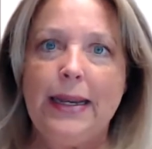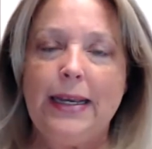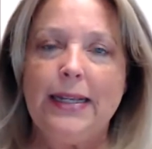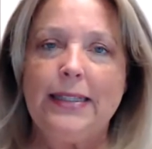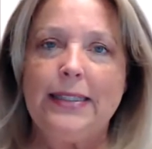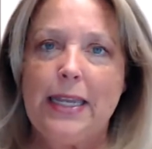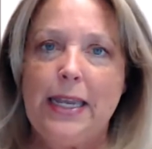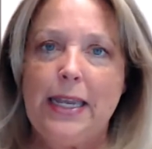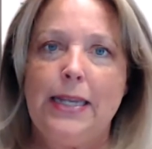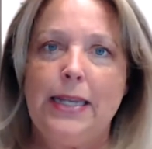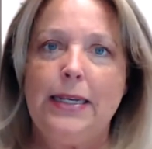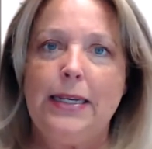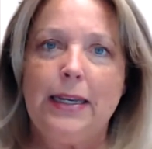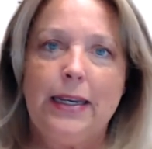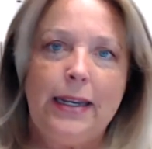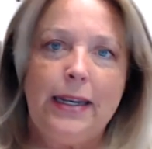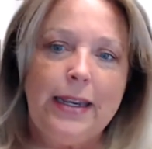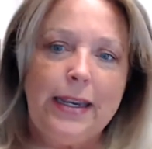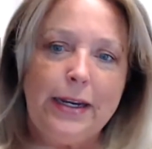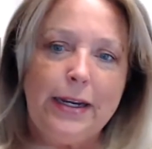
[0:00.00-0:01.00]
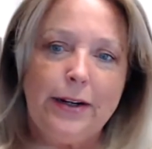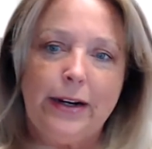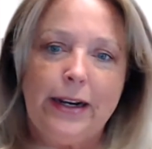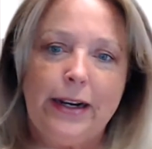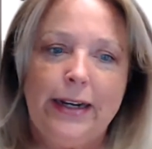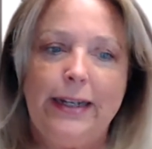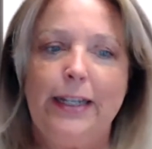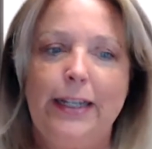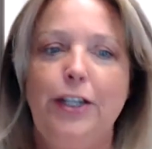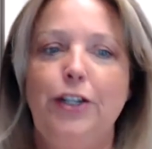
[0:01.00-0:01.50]
gets handed, here,
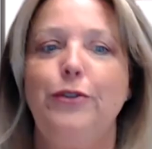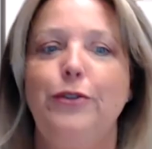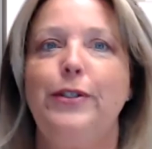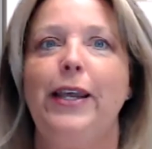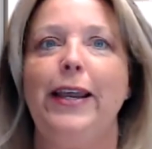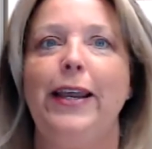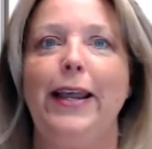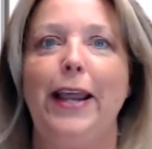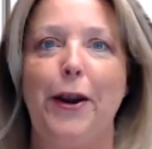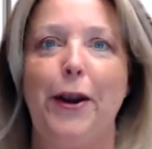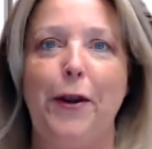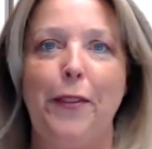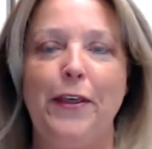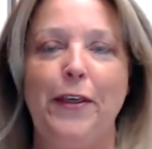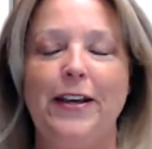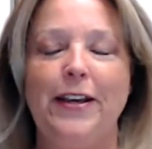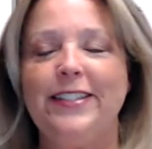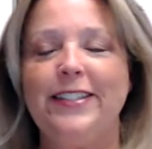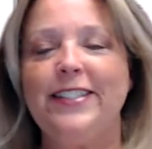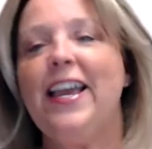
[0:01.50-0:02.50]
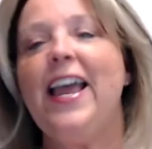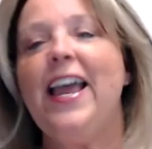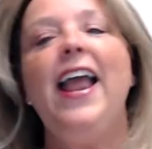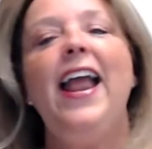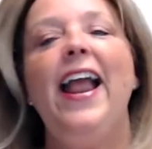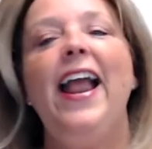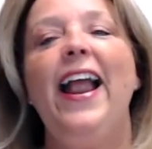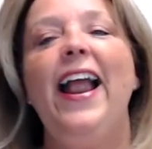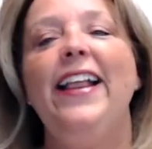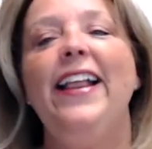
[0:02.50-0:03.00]
honey, you take care of this,
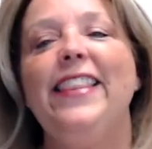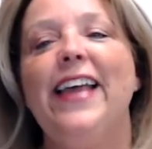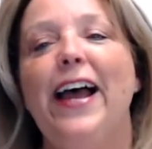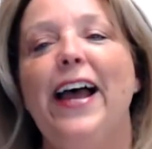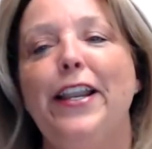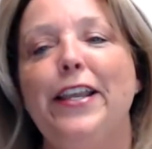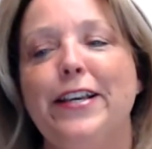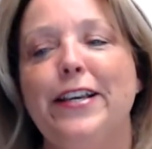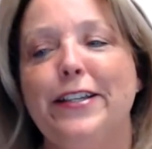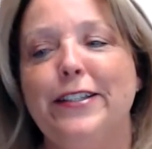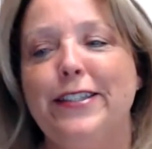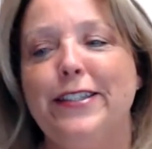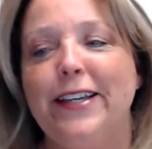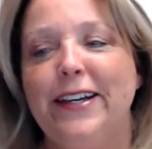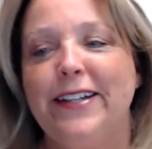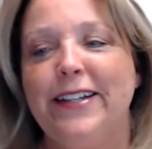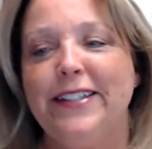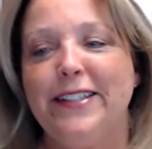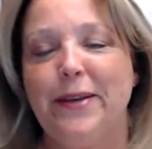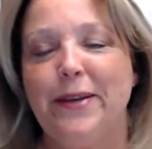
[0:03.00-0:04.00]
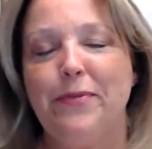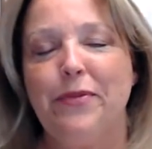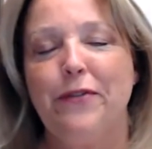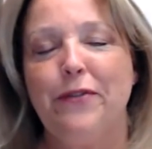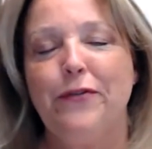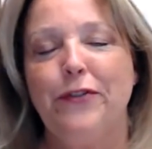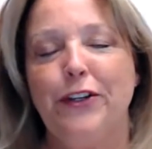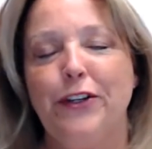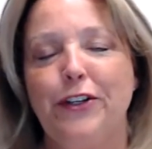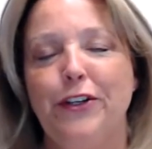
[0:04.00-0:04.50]
and that is something
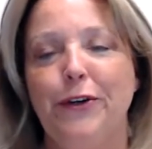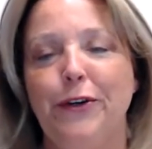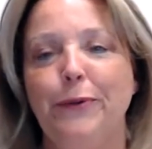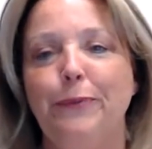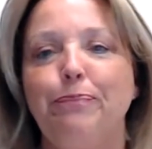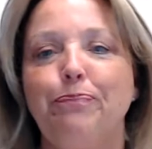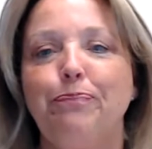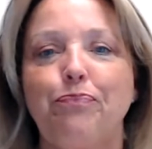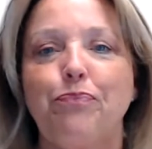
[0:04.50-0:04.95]
for you.